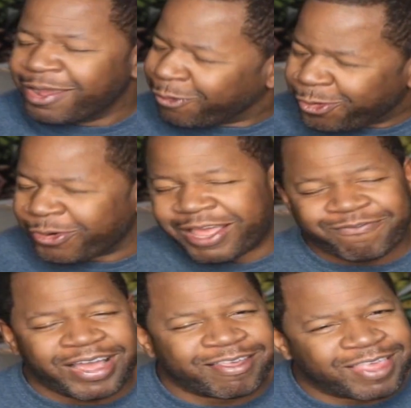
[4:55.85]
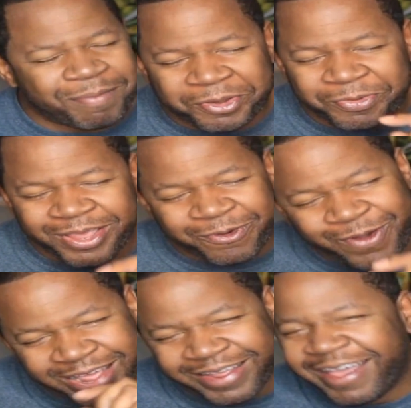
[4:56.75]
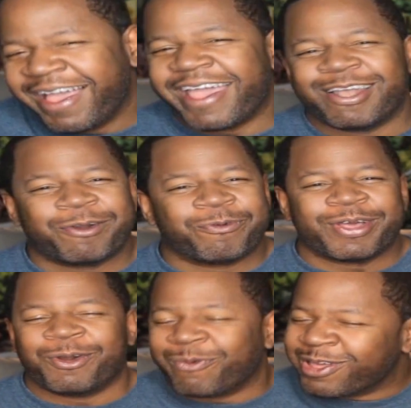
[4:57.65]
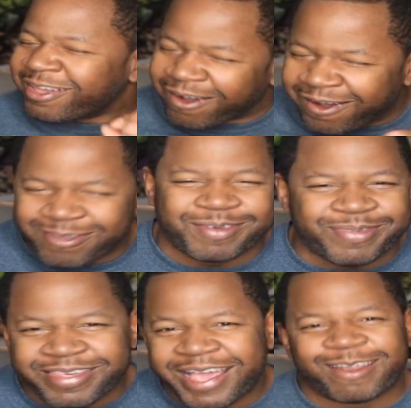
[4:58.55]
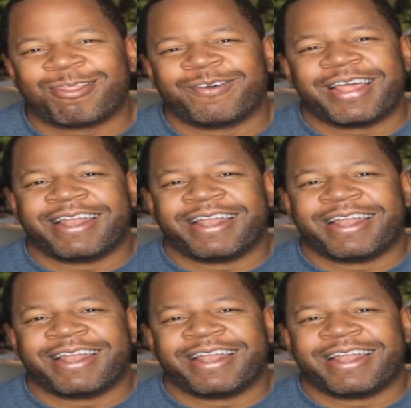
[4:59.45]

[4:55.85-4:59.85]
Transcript: whew, that fight scene between Quinn and the widow was awesome. Just had to throw that